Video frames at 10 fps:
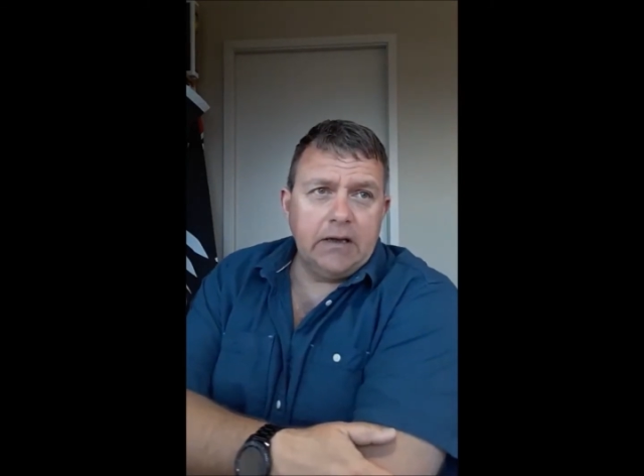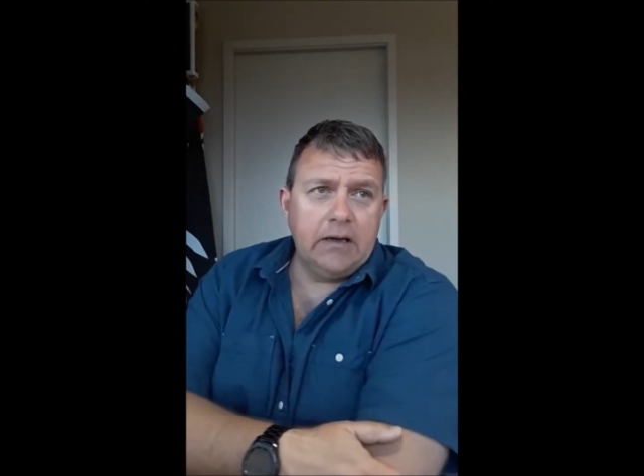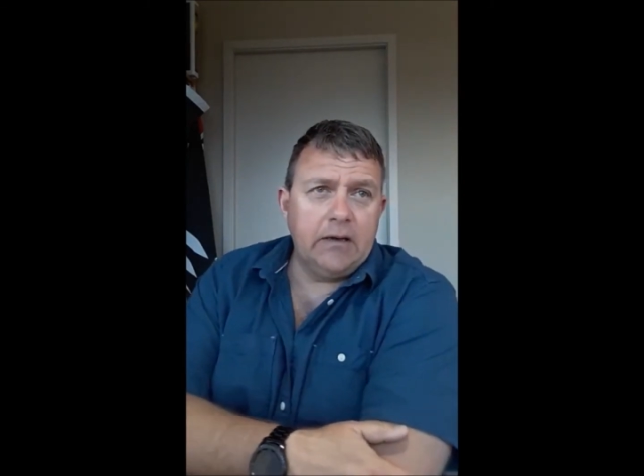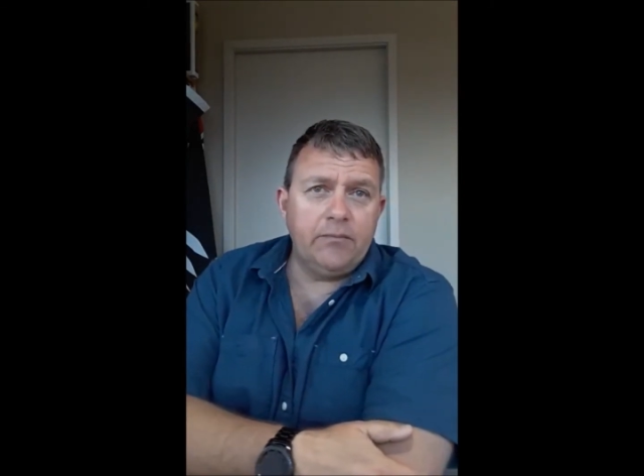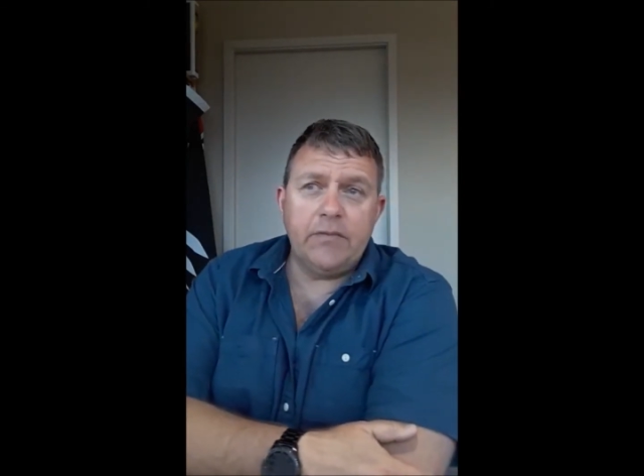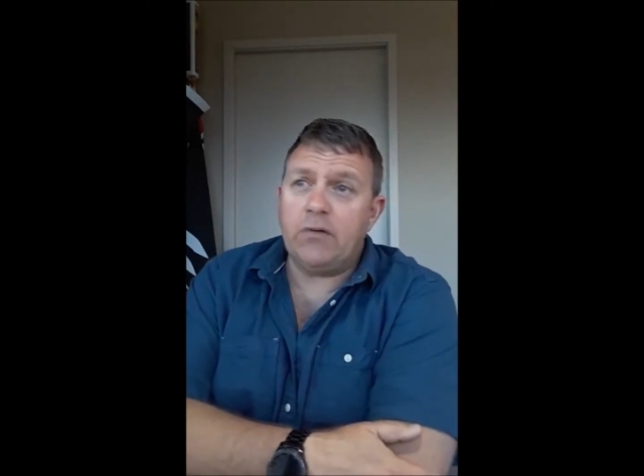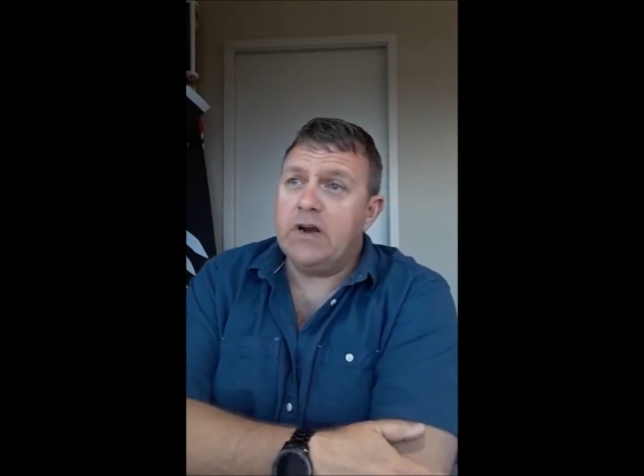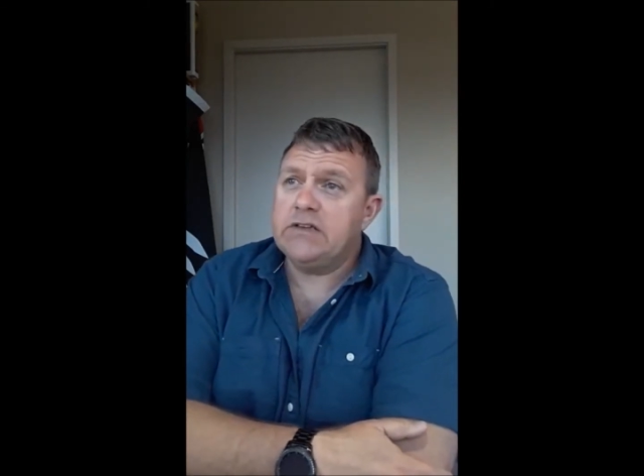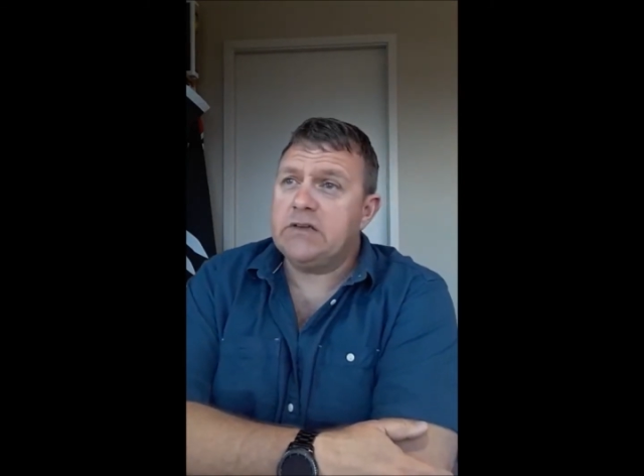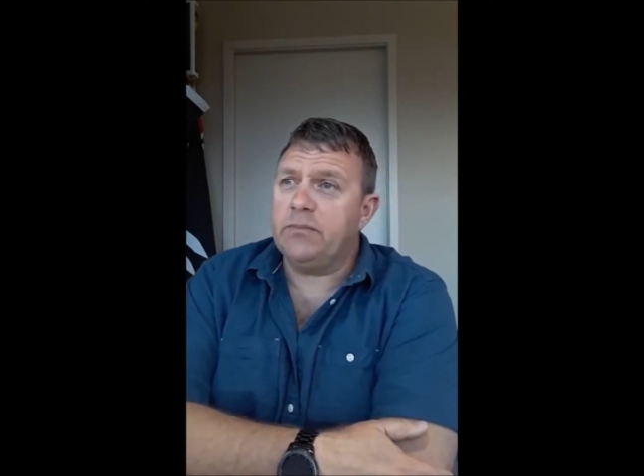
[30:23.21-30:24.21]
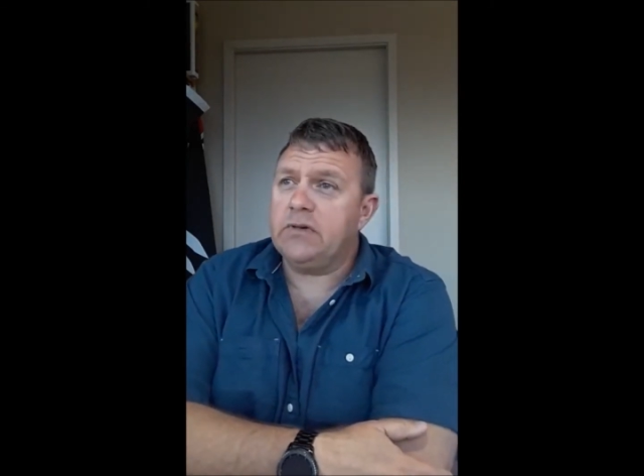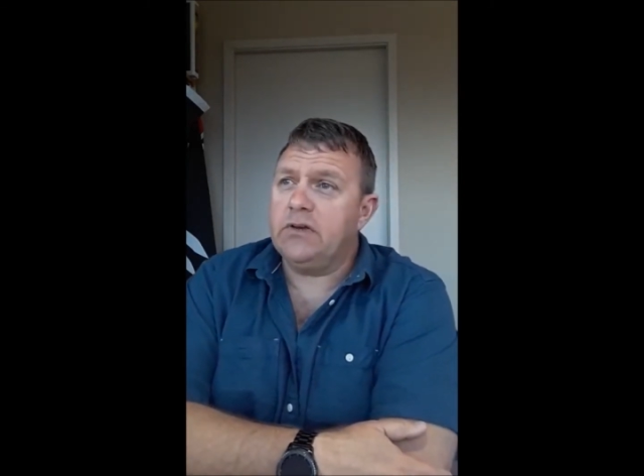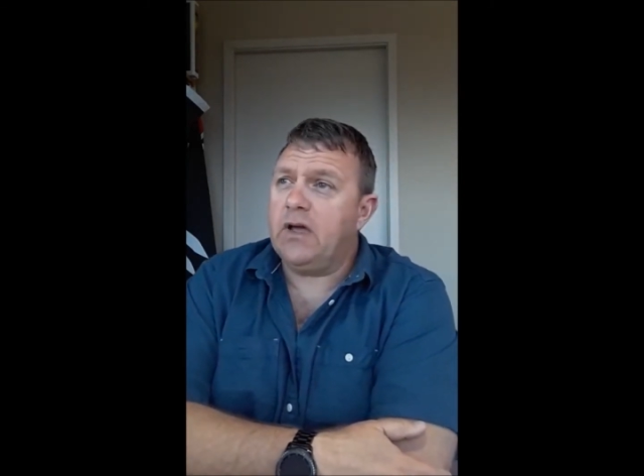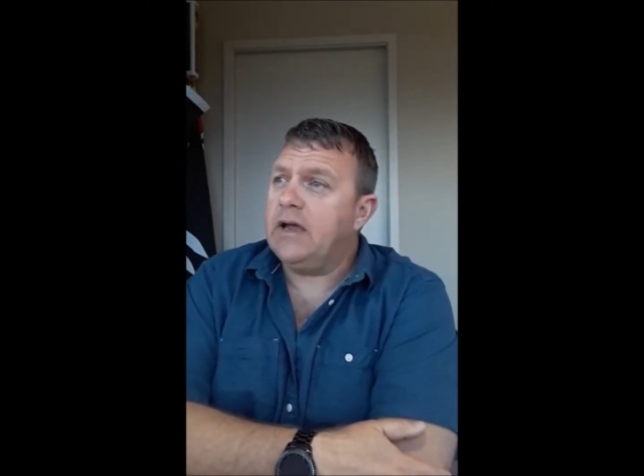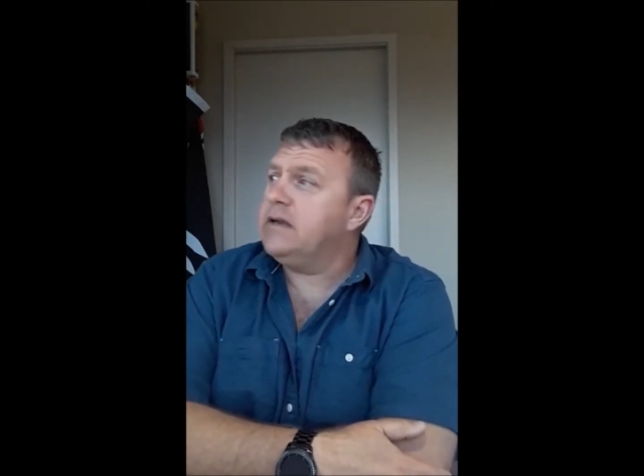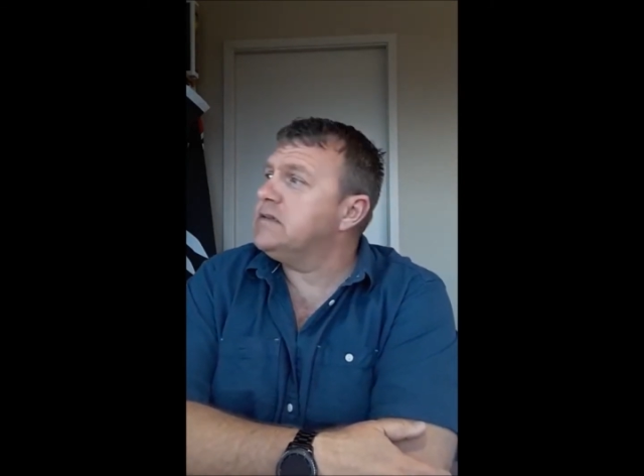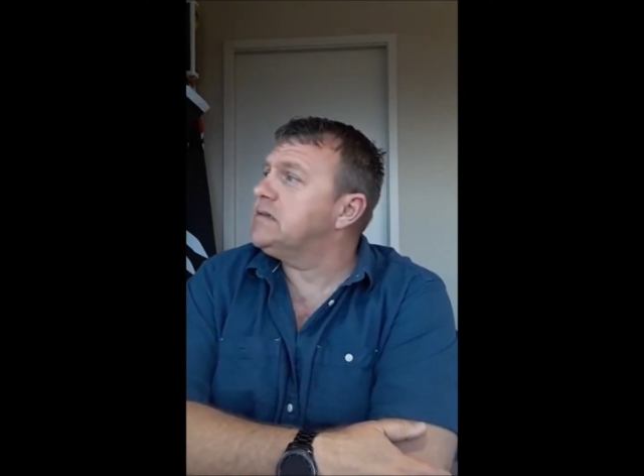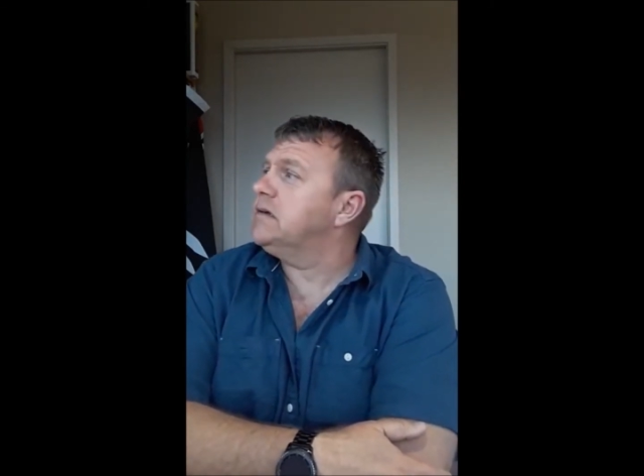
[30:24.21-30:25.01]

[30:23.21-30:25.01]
The rain has stopped in the island,